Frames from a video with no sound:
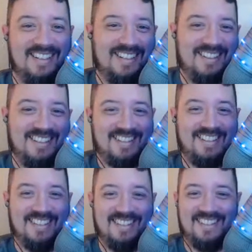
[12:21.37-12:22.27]
it
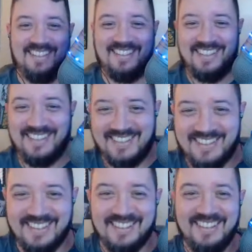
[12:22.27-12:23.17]
and print it
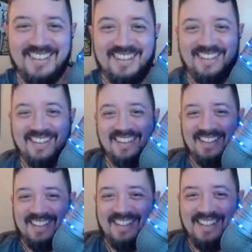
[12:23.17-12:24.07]
out, and I stick it up
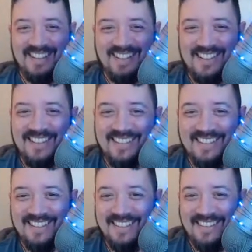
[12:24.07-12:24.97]
right there, and I
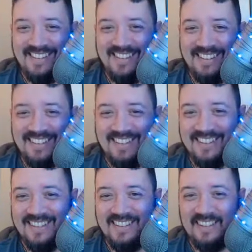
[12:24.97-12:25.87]
go, oh, I like that
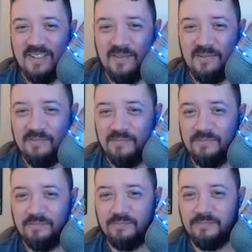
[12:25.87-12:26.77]
interesting angle,
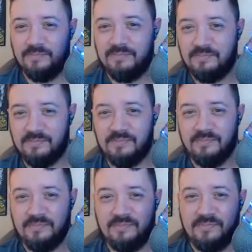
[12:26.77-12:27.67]
and then
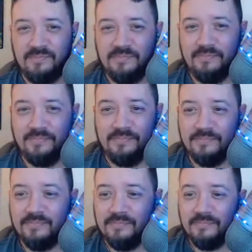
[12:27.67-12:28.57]
I just
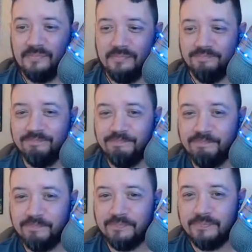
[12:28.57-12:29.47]
go to town.